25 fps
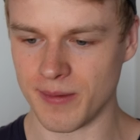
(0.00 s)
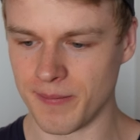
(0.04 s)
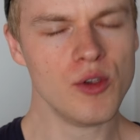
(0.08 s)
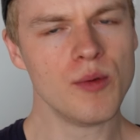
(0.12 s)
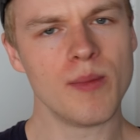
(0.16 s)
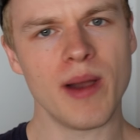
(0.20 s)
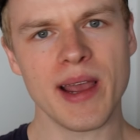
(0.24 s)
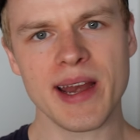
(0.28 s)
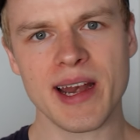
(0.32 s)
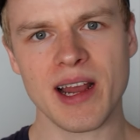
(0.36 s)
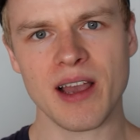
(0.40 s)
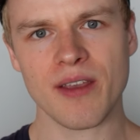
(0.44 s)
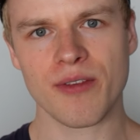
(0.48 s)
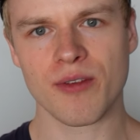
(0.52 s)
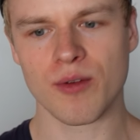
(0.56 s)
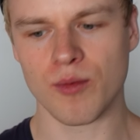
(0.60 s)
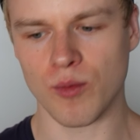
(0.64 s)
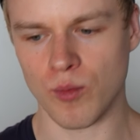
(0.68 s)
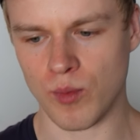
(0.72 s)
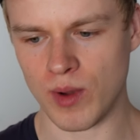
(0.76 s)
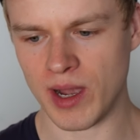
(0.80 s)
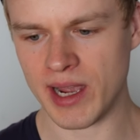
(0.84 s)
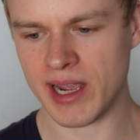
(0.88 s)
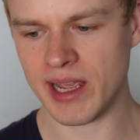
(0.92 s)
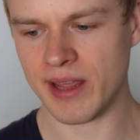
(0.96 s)
You might ask,
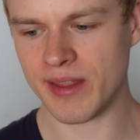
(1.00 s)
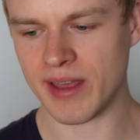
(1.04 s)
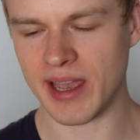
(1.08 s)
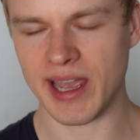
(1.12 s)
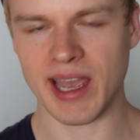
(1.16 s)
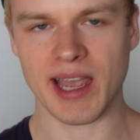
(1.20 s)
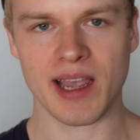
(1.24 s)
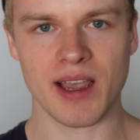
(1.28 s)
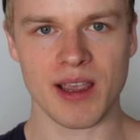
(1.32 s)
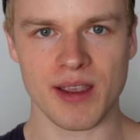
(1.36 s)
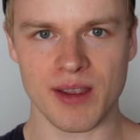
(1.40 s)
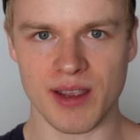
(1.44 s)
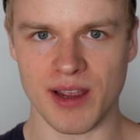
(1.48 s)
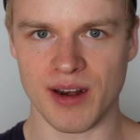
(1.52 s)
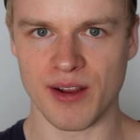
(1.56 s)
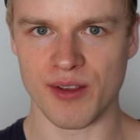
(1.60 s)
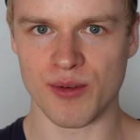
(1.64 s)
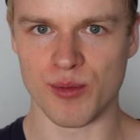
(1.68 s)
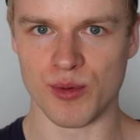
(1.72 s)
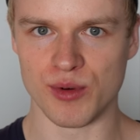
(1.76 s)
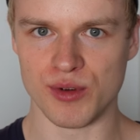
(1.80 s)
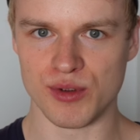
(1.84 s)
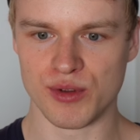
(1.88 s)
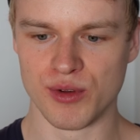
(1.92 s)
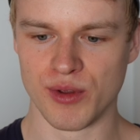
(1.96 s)
why the heck,
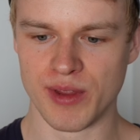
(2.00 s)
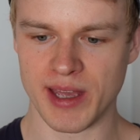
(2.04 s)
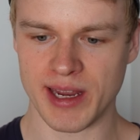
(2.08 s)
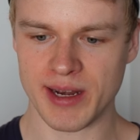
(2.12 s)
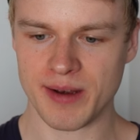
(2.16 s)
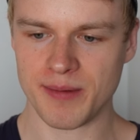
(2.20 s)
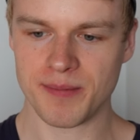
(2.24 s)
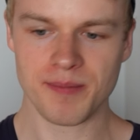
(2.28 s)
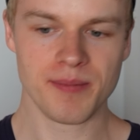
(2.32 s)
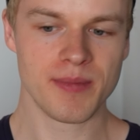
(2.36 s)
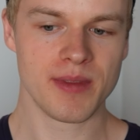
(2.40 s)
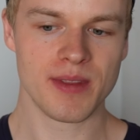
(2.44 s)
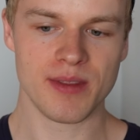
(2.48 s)
Yannis, would you do that?